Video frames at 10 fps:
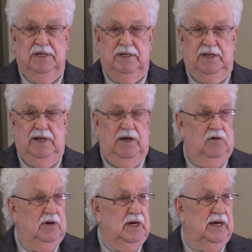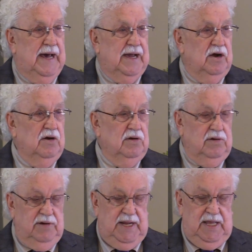You know, uh, I
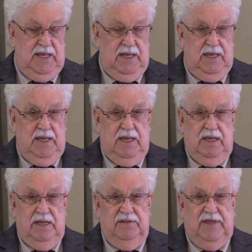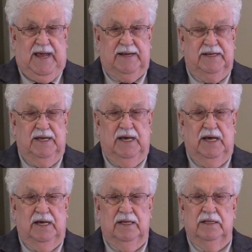heard that,
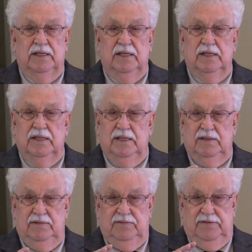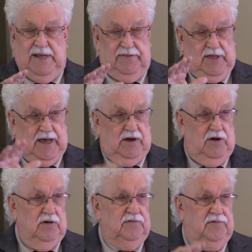uh, I, I,
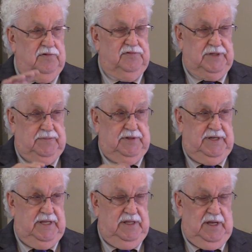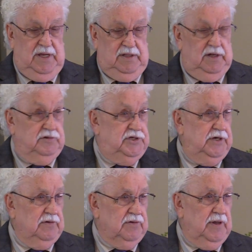heard through some of the little
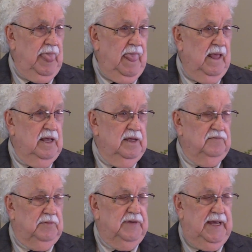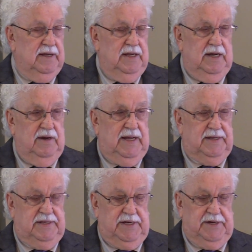children from down there
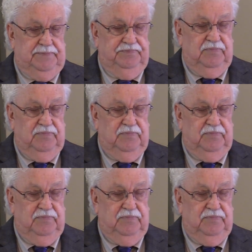at, um,